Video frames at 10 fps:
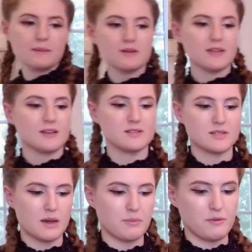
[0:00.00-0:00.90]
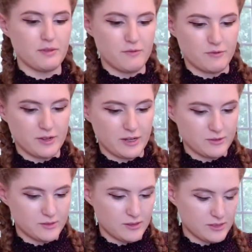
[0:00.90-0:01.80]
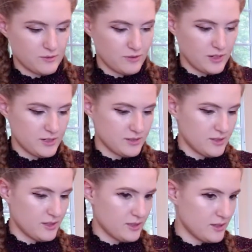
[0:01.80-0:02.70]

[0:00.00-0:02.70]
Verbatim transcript: plate on top of them for now so this fly doesn't get